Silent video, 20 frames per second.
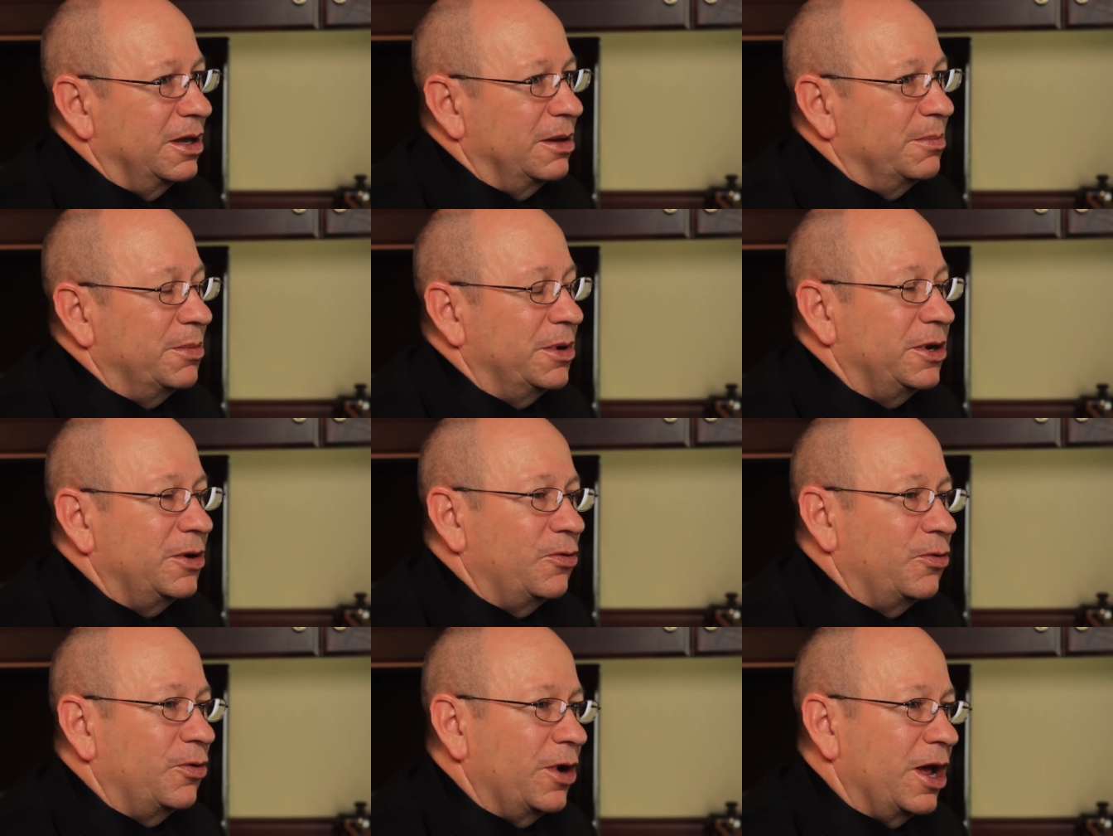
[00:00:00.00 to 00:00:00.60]
But
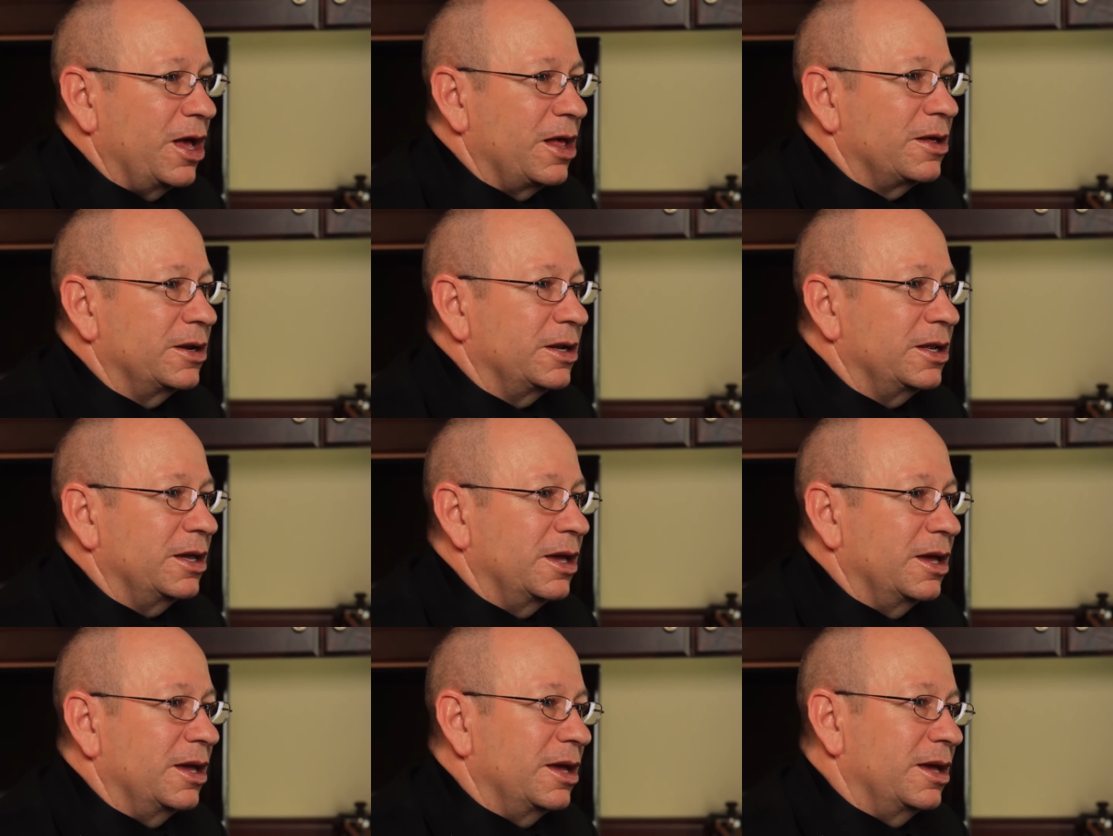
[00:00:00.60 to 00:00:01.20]
in
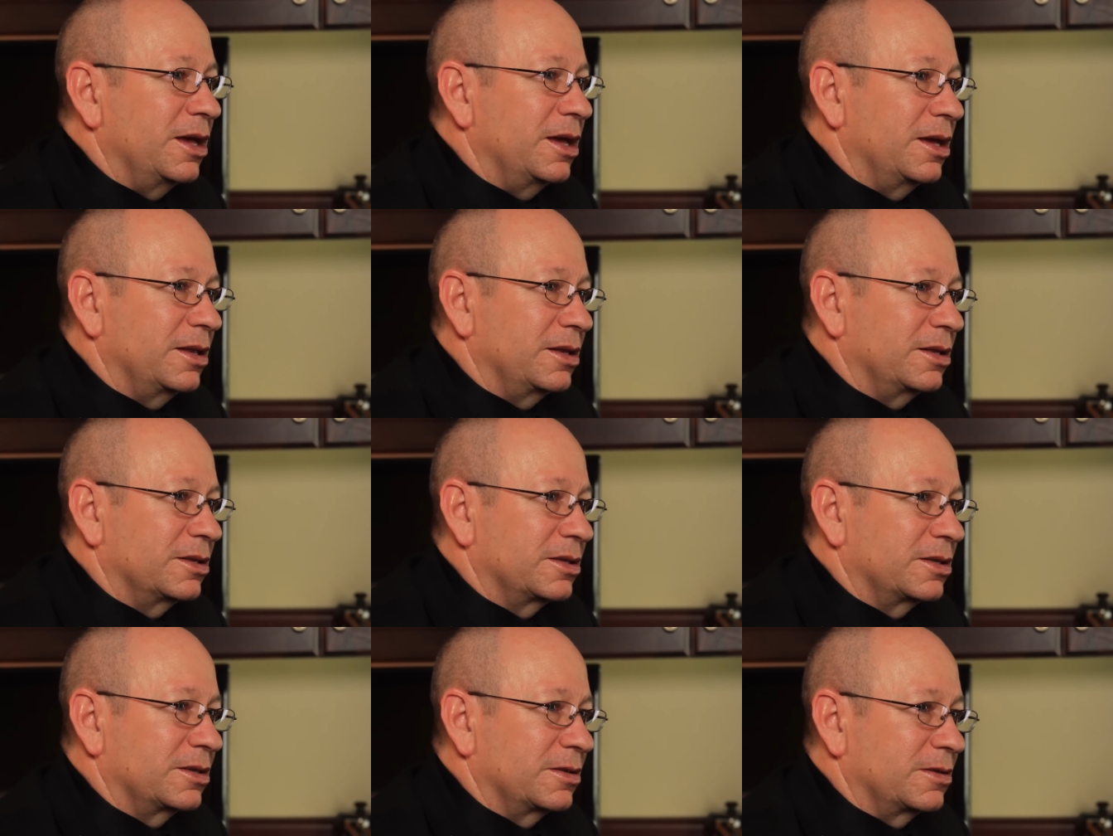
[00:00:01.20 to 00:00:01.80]
reality, it
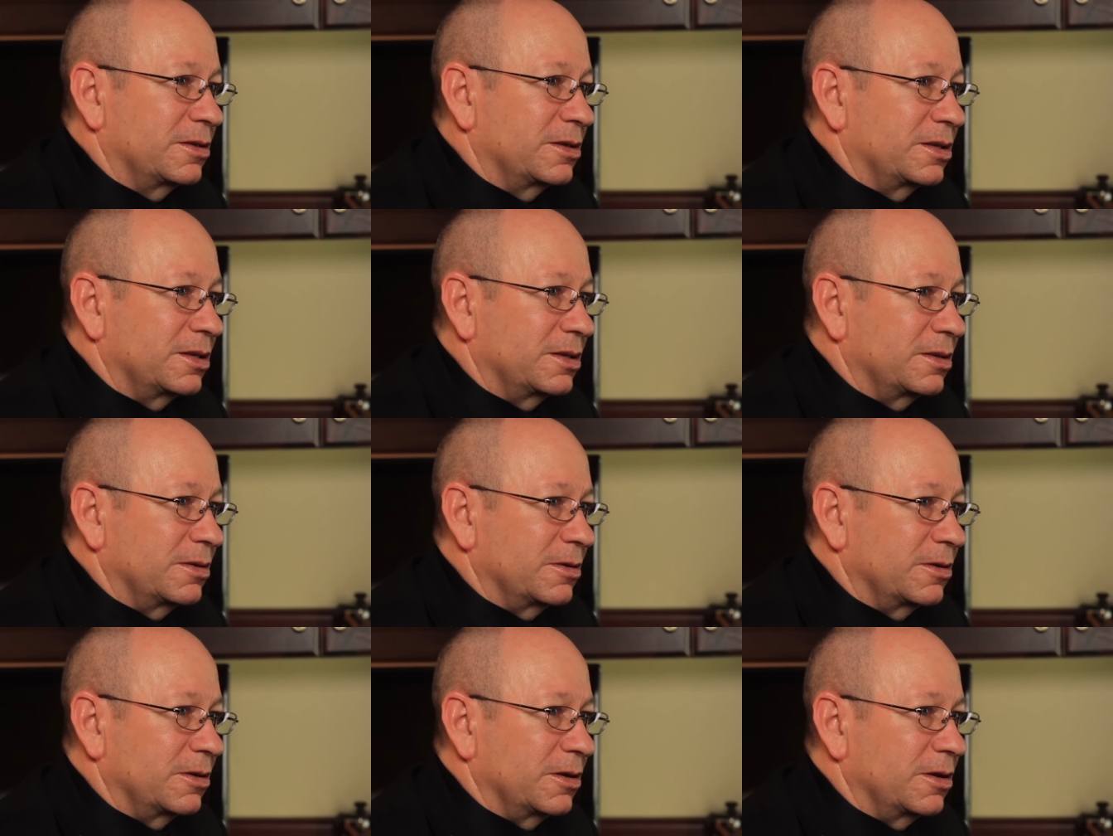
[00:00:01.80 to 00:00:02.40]

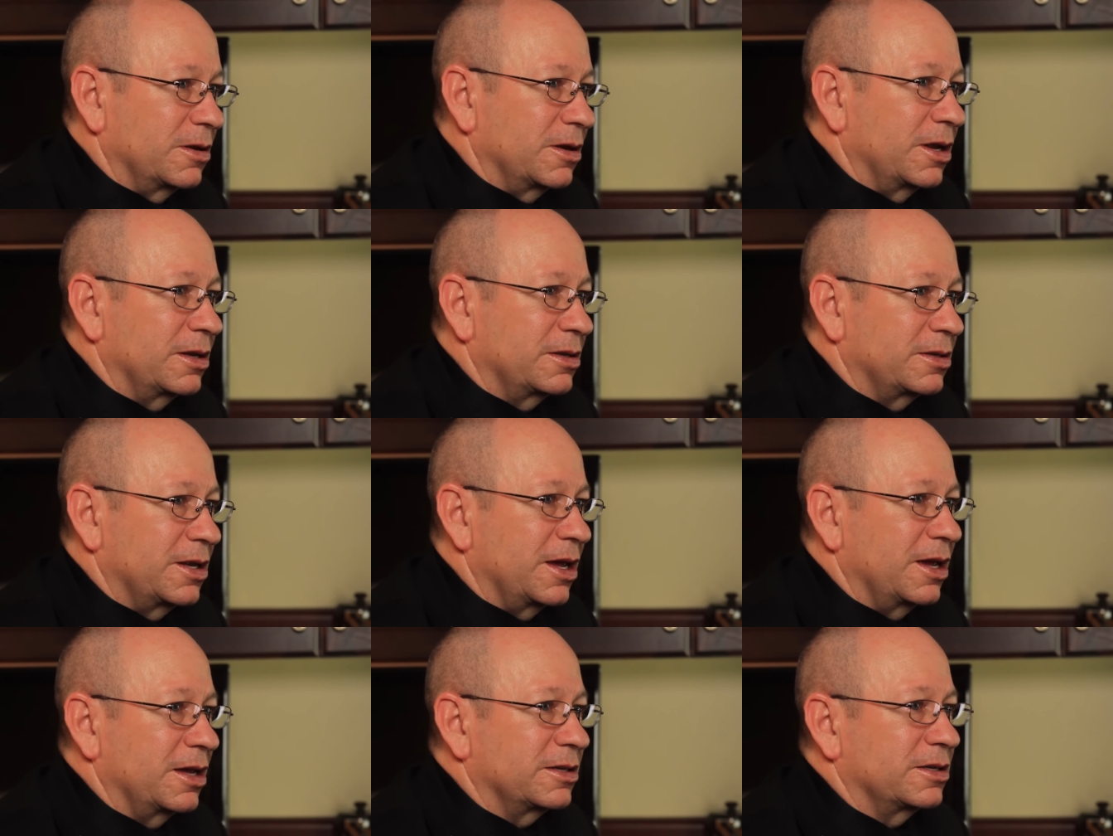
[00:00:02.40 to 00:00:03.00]

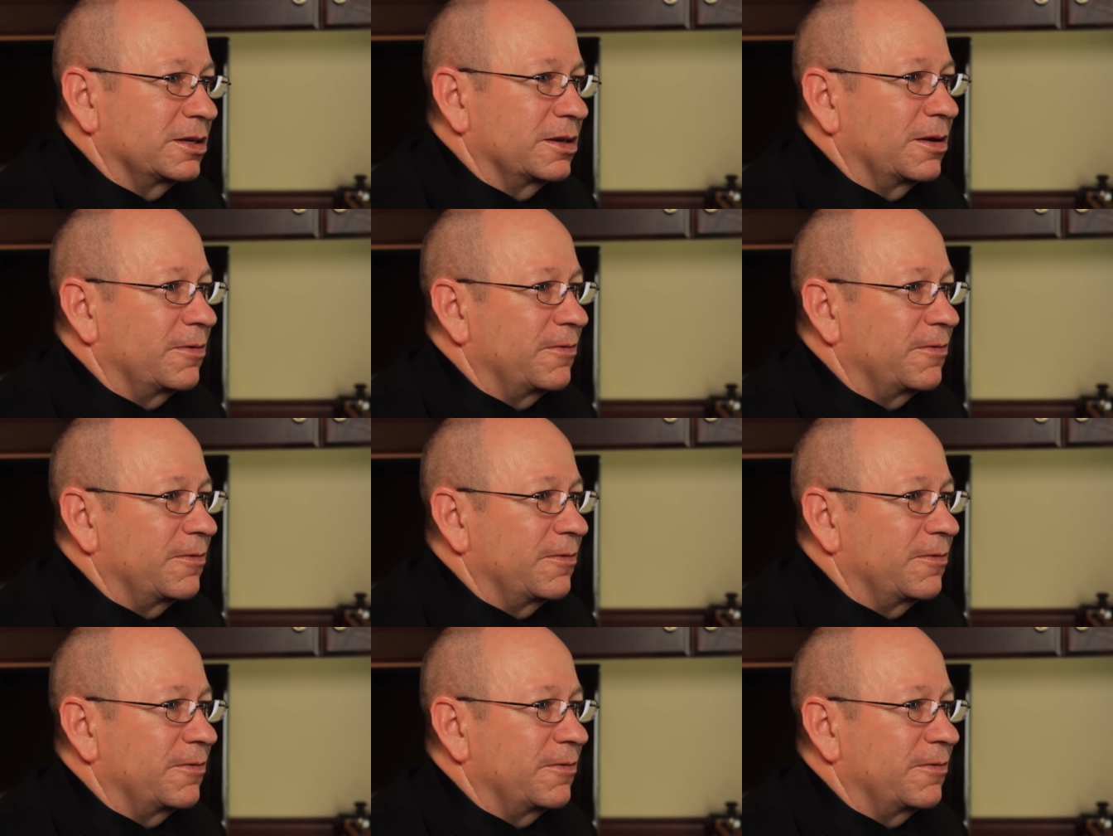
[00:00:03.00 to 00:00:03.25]
takes